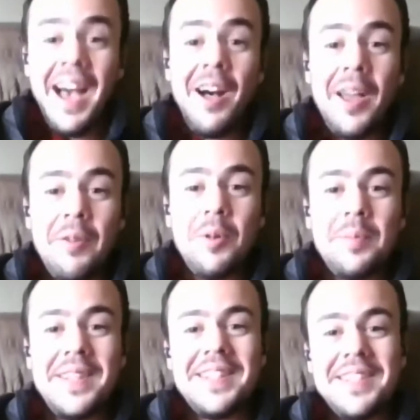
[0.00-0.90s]
I will
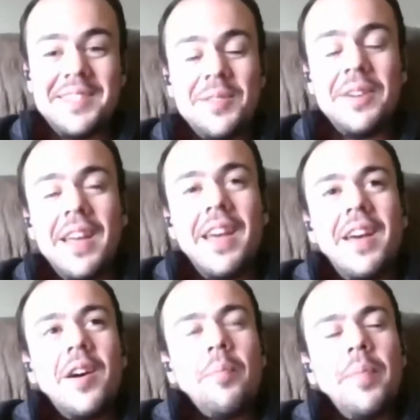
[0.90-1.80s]
be done soon.
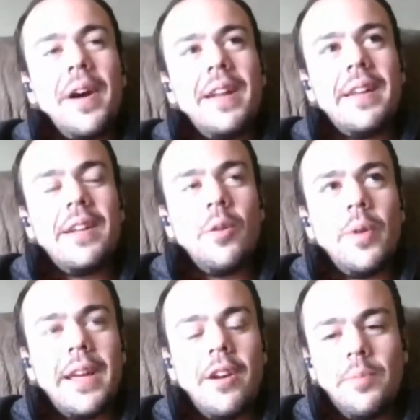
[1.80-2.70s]
But
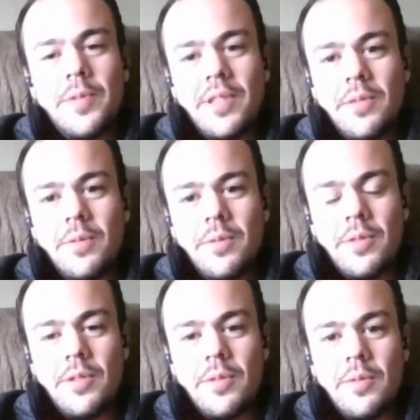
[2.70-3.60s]
what I hope to
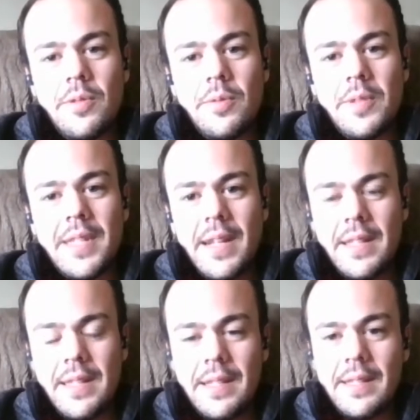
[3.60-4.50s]
do with that, I
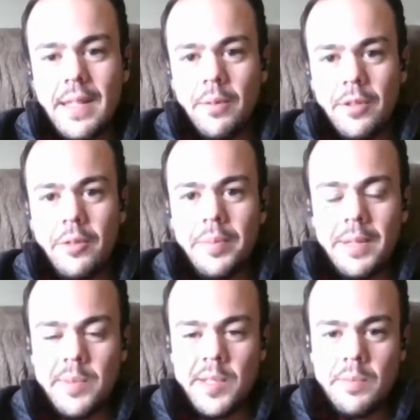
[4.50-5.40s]
think that will open
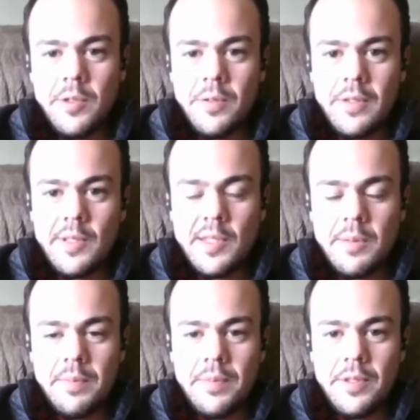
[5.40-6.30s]
up some doors
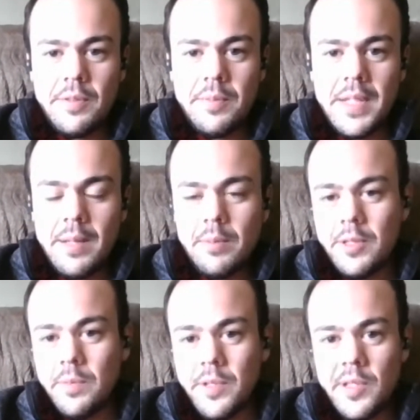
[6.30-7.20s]
to being able
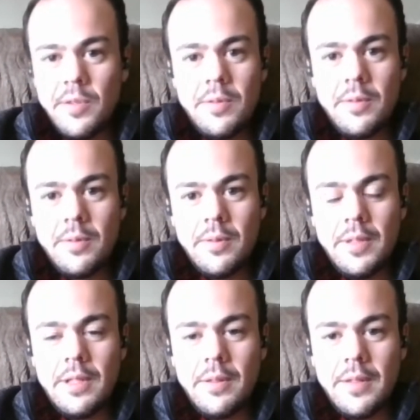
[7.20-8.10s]
to pursue
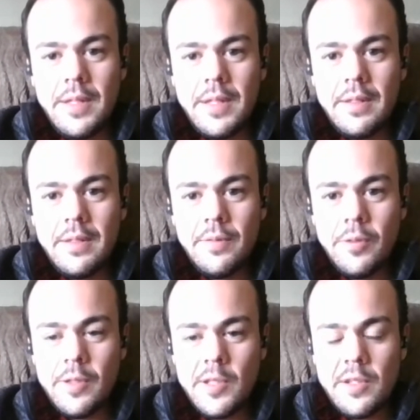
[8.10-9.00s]
the
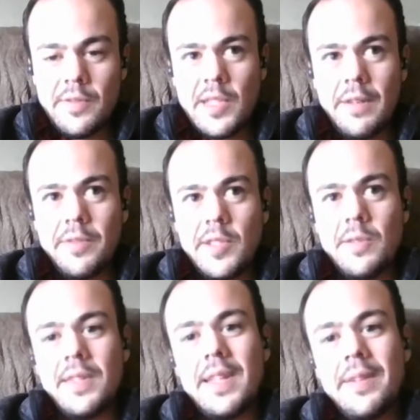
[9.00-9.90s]
foreign service
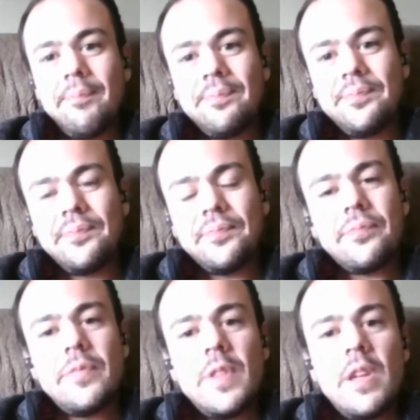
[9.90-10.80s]
officer thing
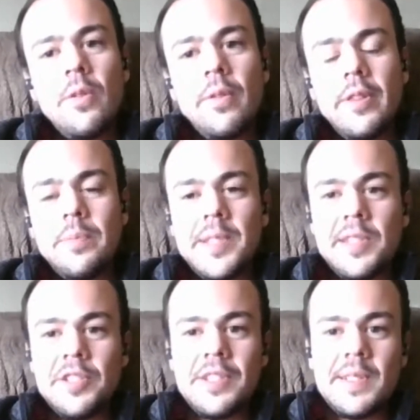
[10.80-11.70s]
or other
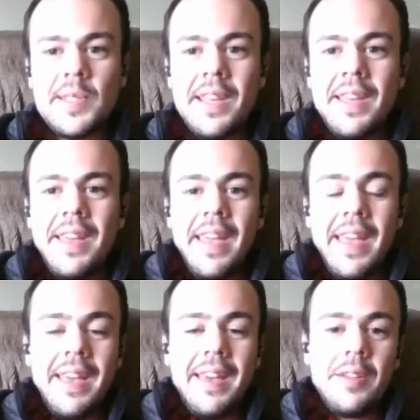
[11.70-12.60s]
positions.
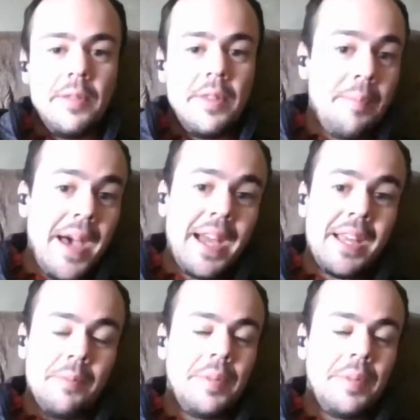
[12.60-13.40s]
And the backup